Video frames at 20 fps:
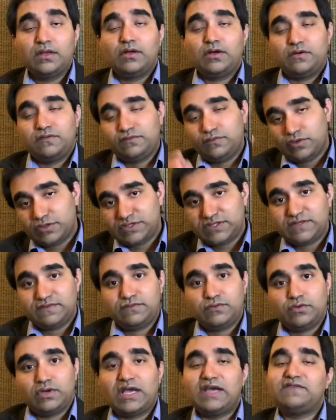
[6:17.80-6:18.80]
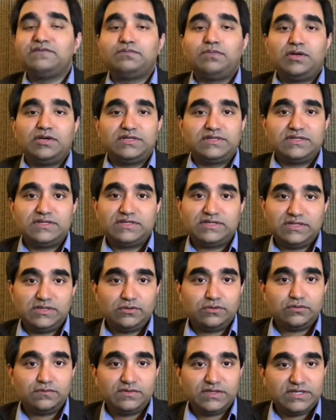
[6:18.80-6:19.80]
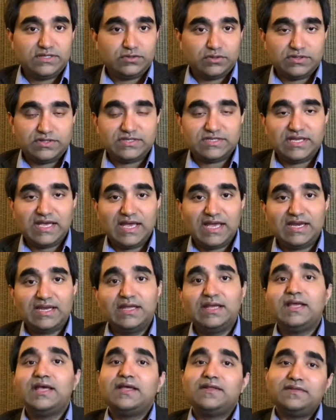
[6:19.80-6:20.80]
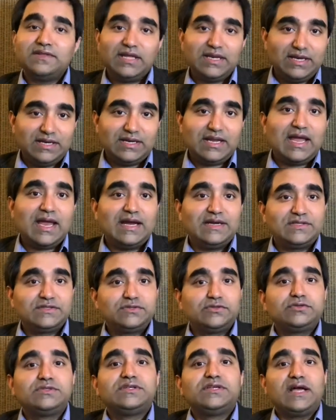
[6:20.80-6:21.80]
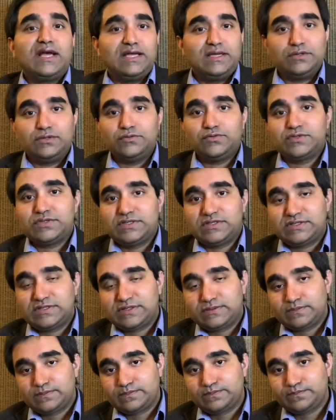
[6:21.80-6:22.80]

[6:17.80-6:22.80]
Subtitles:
Of course, if you have polycystic ovaries on scan, then it adds to the diagnosis.